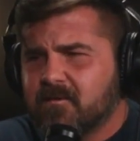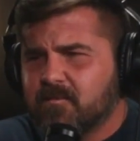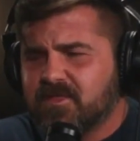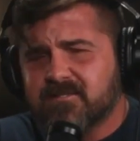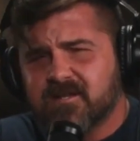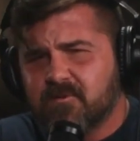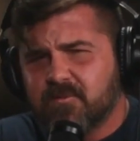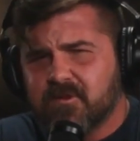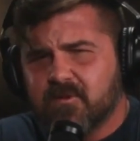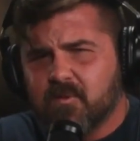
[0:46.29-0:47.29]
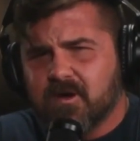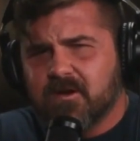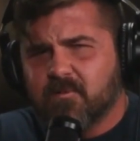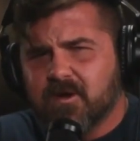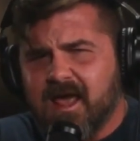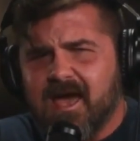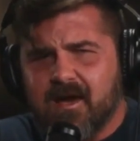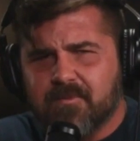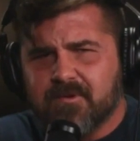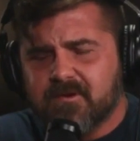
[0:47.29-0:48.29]
But that's not really what
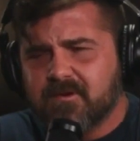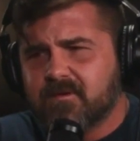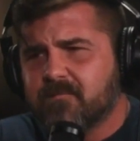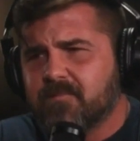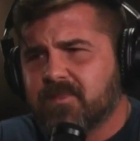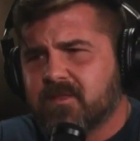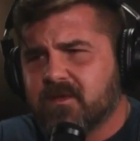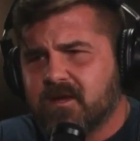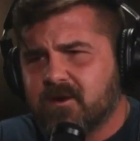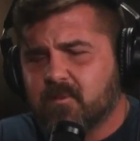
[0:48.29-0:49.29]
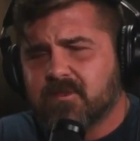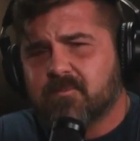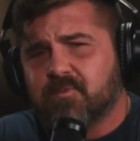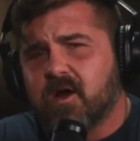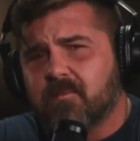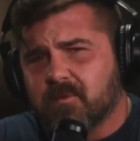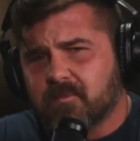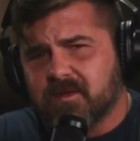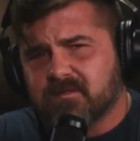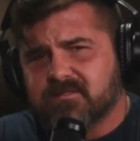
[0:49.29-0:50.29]
happened, or what the problem
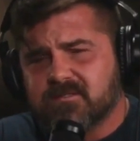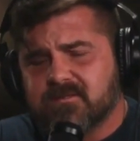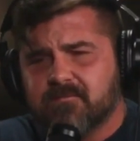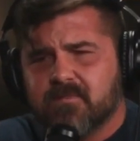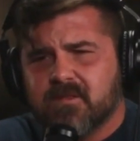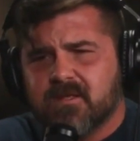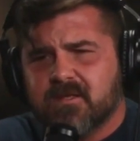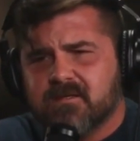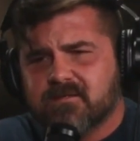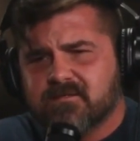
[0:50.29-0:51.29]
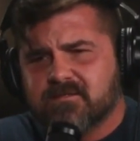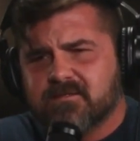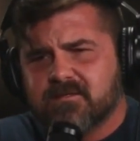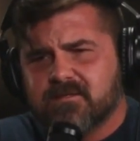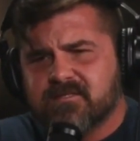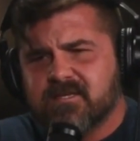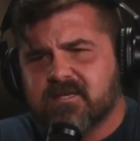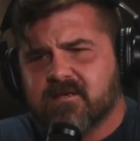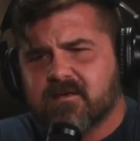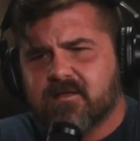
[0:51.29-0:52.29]
is. You
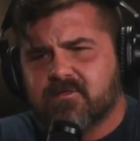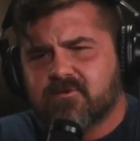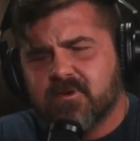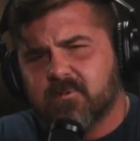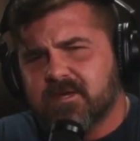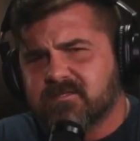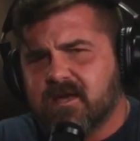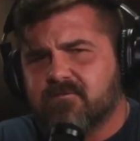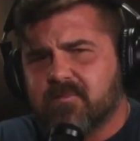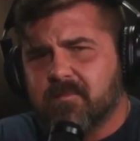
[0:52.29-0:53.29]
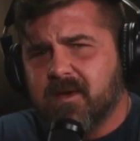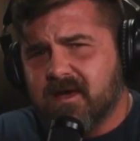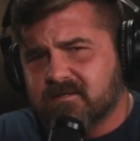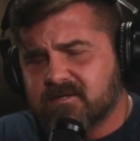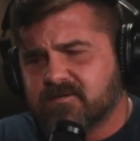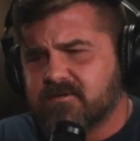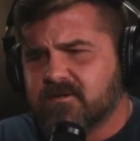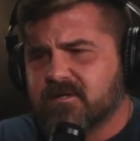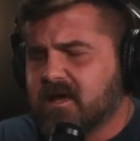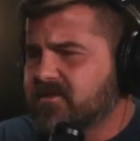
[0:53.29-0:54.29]
see, 3 weeks after my back
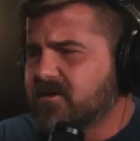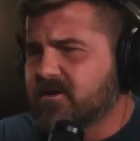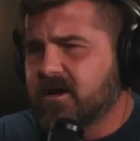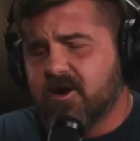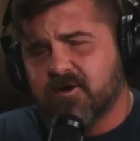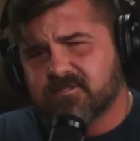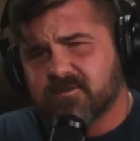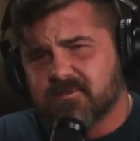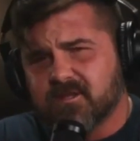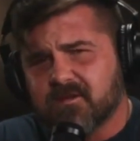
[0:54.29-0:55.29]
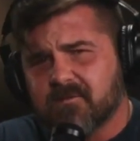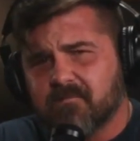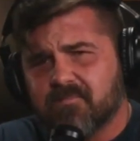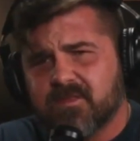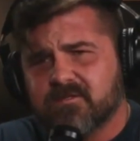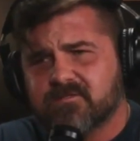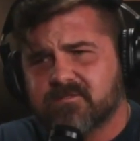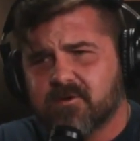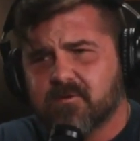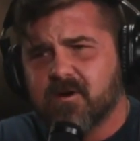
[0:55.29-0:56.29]
surgery, I thought I hurt something,
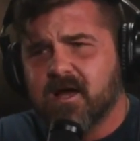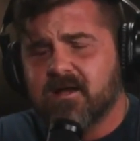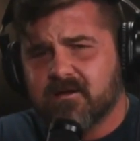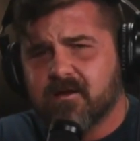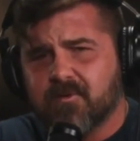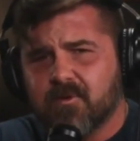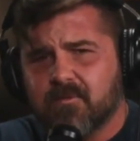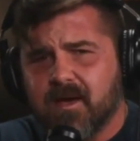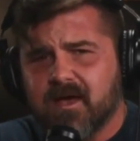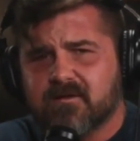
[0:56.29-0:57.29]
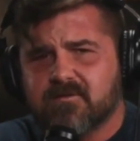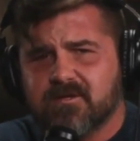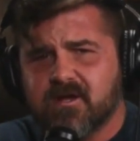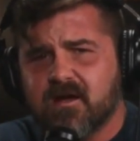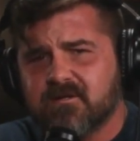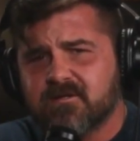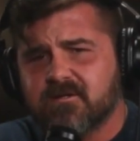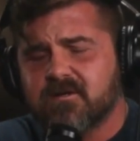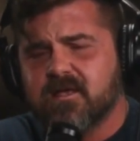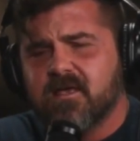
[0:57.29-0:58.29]
so I ended up going back to the
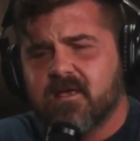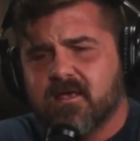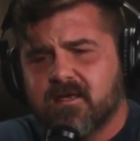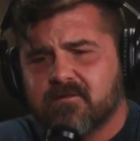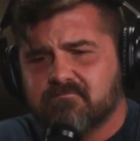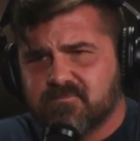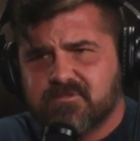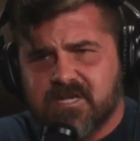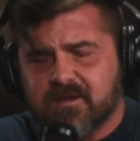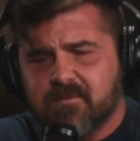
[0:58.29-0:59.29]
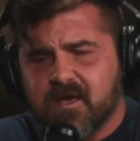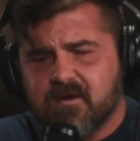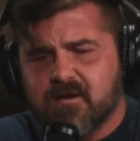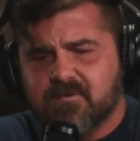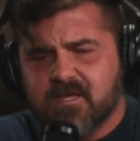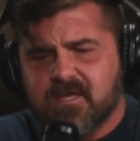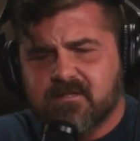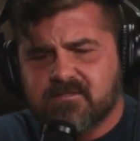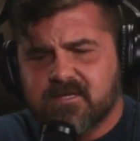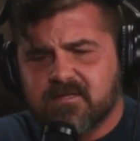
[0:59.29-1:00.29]
doctor. He checked me out and everything,
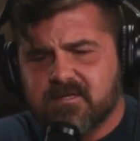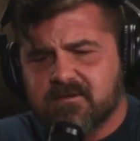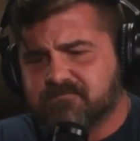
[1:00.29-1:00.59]
and said that